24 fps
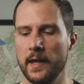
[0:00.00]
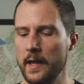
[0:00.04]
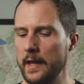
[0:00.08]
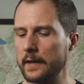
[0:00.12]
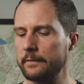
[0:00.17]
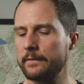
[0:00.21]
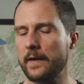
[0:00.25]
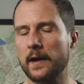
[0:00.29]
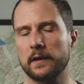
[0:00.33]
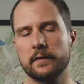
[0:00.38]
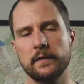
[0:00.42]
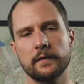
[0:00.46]
In
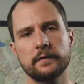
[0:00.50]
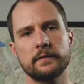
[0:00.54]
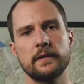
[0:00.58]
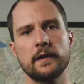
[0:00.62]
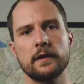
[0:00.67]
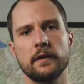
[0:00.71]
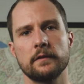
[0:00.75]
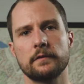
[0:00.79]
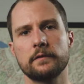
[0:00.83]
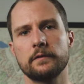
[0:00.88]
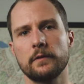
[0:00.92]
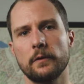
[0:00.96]
fact, this
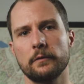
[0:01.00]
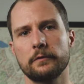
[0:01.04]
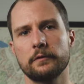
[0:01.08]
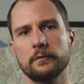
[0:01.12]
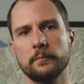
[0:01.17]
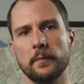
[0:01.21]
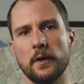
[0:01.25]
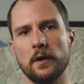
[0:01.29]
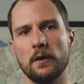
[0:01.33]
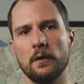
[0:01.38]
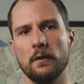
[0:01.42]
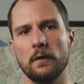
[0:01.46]
thing is so
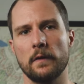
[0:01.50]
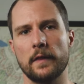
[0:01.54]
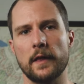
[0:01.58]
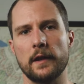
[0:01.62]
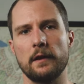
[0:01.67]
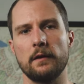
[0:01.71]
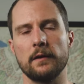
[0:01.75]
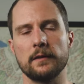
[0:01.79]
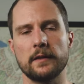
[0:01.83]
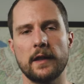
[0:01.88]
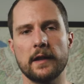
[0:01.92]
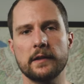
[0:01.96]
small that
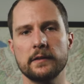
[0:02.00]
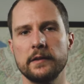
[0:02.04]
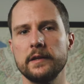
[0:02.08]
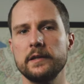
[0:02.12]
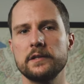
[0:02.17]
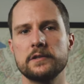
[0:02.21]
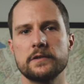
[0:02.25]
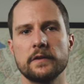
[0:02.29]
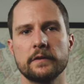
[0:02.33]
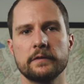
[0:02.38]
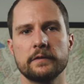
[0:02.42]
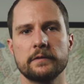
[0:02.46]
I'll likely
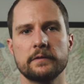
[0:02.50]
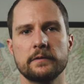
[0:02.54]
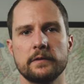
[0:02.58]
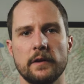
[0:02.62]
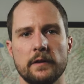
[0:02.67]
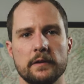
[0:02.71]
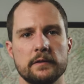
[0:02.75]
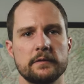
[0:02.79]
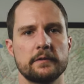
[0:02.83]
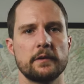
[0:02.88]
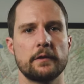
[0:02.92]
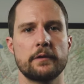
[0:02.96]
just
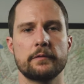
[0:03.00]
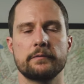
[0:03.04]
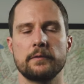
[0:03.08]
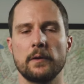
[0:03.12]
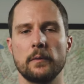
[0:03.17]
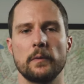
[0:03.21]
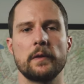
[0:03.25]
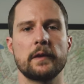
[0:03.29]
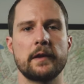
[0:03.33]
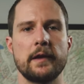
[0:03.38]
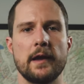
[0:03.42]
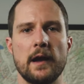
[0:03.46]
start to
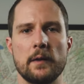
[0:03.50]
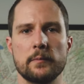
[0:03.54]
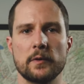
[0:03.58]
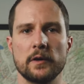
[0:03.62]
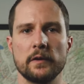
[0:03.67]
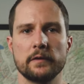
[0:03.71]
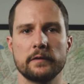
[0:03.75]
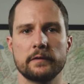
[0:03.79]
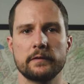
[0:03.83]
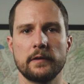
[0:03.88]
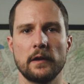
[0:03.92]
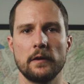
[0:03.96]
throw the camera
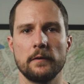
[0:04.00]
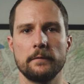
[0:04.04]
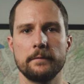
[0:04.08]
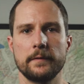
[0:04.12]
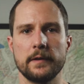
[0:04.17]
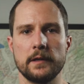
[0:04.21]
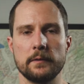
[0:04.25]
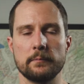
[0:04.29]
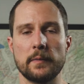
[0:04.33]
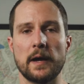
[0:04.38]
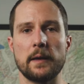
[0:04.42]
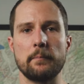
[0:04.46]
itself
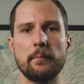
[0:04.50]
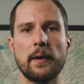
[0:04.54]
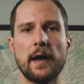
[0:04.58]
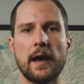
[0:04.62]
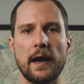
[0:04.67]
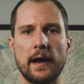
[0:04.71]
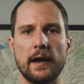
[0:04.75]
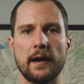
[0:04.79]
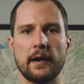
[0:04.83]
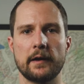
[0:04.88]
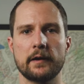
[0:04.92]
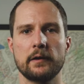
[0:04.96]
in my
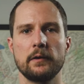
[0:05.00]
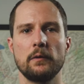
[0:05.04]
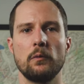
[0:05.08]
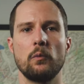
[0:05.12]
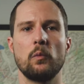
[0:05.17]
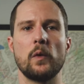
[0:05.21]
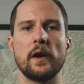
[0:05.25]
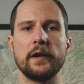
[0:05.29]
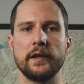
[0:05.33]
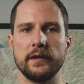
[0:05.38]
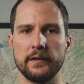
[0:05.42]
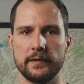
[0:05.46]
pack
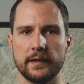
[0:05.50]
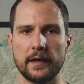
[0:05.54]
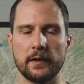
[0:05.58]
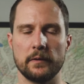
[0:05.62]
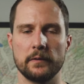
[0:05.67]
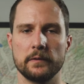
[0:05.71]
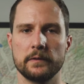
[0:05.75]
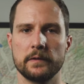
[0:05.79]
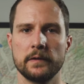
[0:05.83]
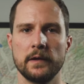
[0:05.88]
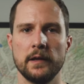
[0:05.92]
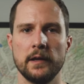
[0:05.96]
when in
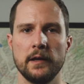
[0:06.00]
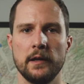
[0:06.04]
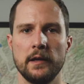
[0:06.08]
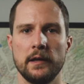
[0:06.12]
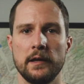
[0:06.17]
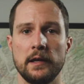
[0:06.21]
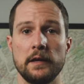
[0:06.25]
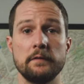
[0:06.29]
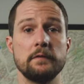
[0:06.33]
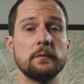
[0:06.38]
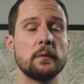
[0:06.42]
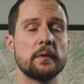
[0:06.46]
doubt,
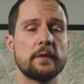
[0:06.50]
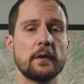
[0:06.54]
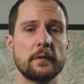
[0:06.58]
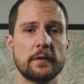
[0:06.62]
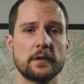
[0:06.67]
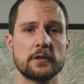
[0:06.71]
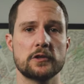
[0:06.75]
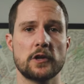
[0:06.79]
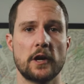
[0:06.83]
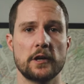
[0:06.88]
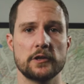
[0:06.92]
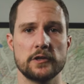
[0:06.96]
even without
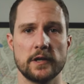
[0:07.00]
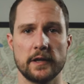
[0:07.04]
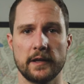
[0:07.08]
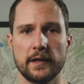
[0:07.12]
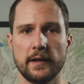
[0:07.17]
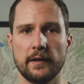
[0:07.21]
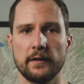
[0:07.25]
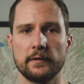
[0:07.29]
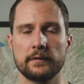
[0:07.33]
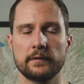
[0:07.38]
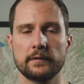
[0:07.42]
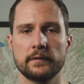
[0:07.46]
the charging
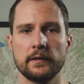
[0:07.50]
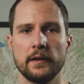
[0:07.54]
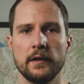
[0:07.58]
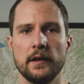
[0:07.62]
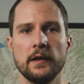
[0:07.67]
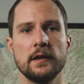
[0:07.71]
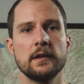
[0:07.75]
case,